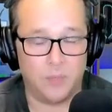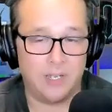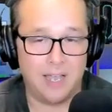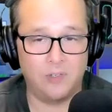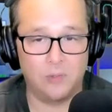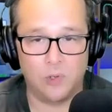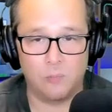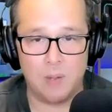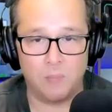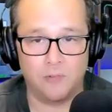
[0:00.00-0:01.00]
But you have to
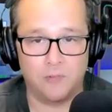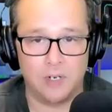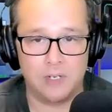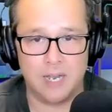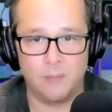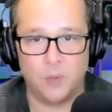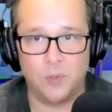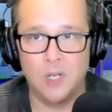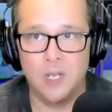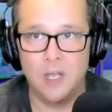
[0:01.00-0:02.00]
remember, for
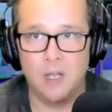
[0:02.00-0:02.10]
example,